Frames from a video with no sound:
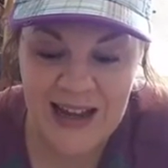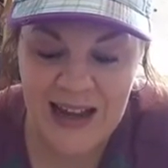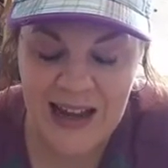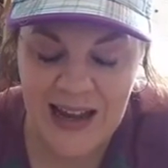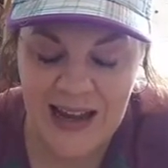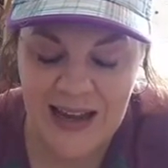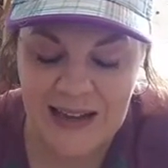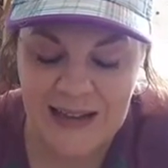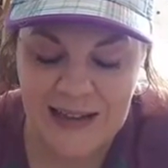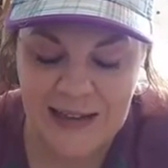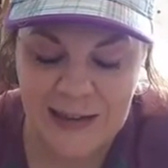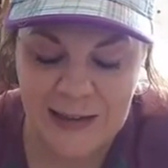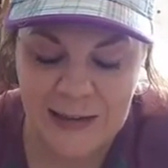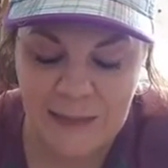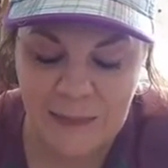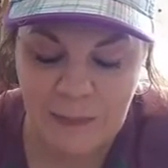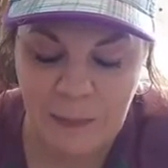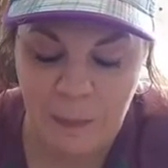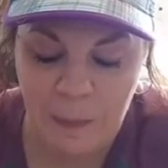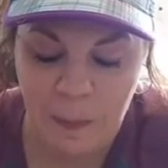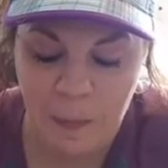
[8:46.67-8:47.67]

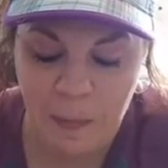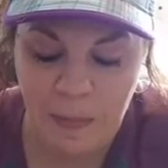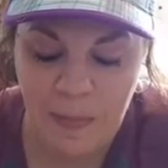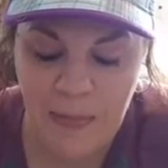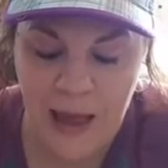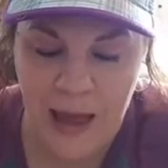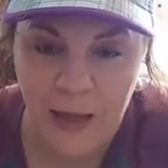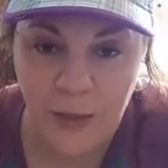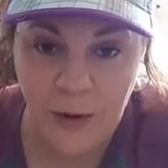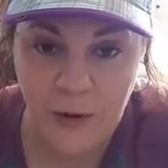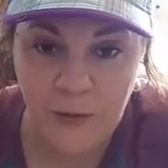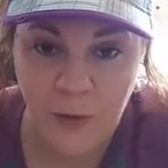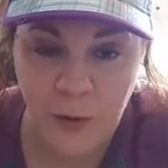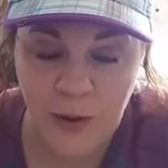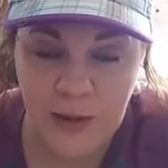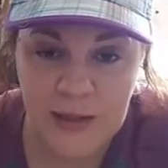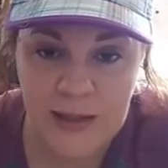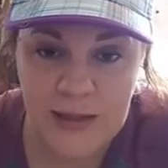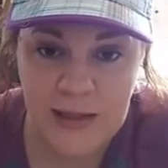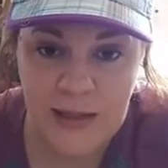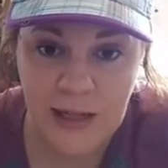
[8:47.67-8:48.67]
And I look
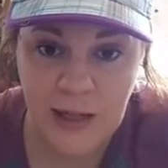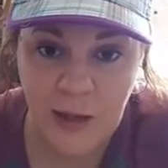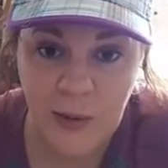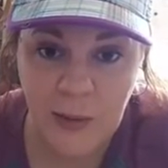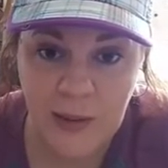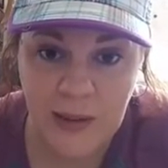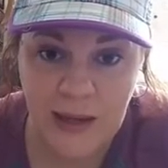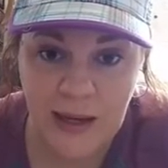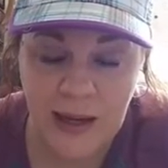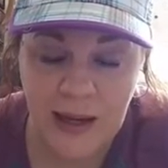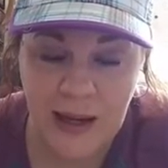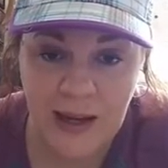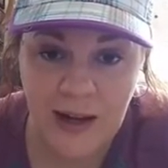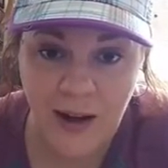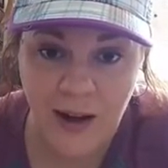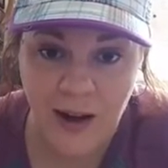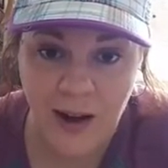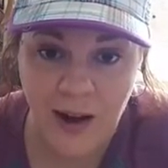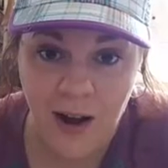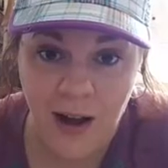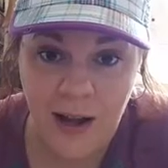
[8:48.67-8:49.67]
forward to seeing you
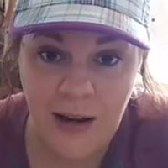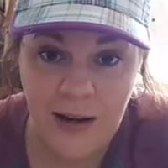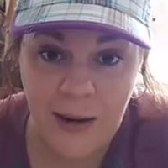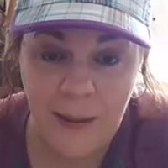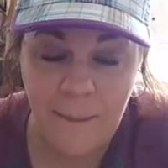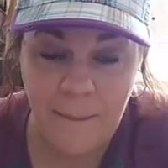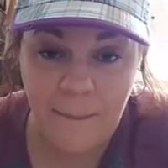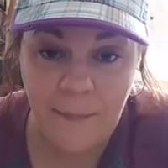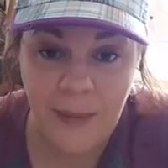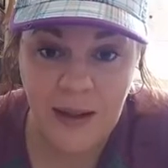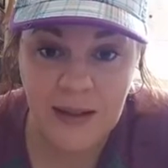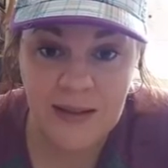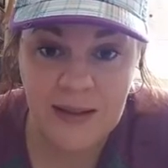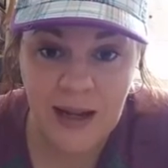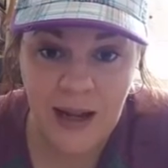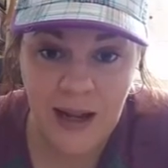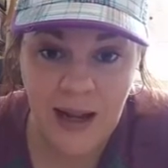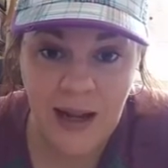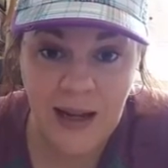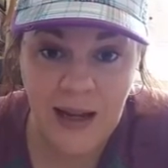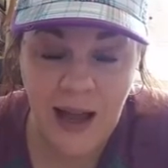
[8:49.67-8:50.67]
again on
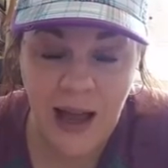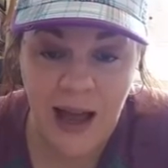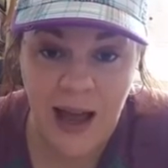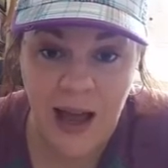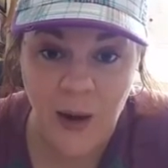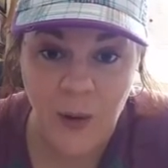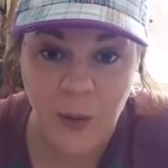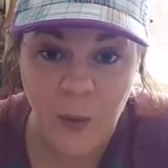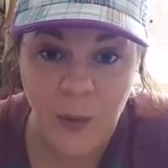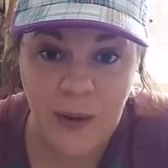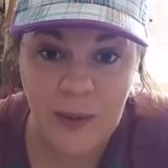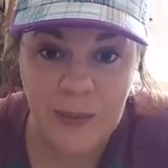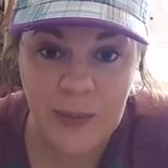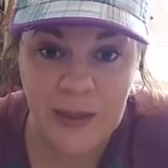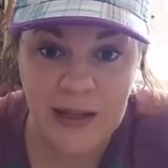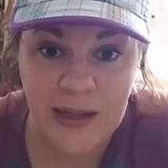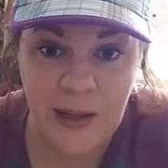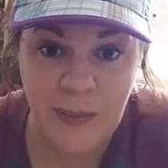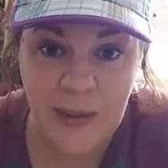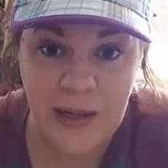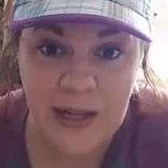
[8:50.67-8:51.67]
Monday at 1 p.m.